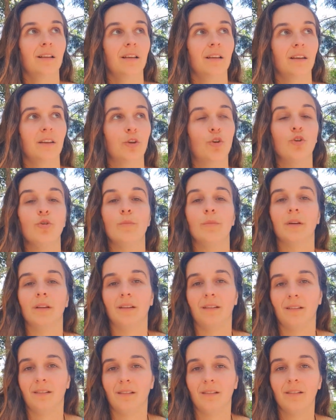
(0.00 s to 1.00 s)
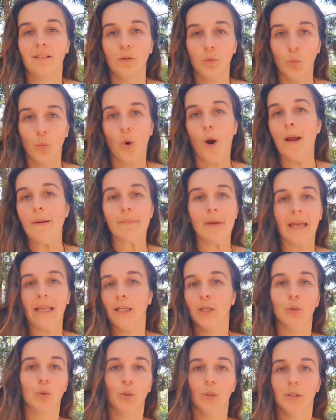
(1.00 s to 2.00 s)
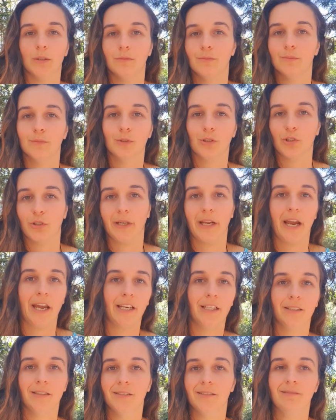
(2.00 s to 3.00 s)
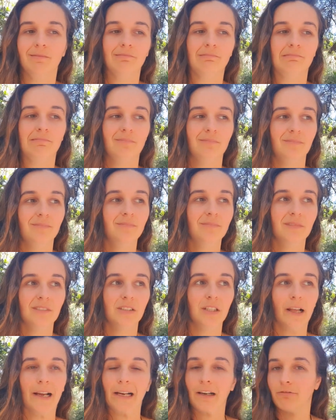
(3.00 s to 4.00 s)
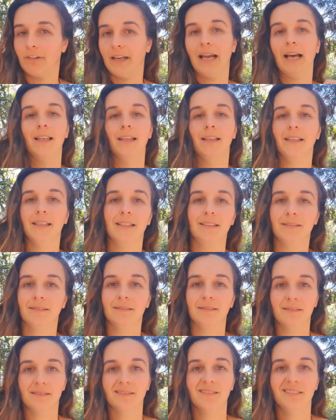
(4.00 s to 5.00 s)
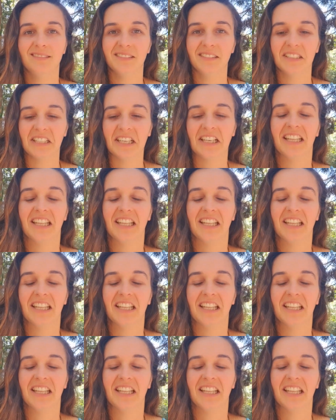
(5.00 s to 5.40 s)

human white man law created like reality. Like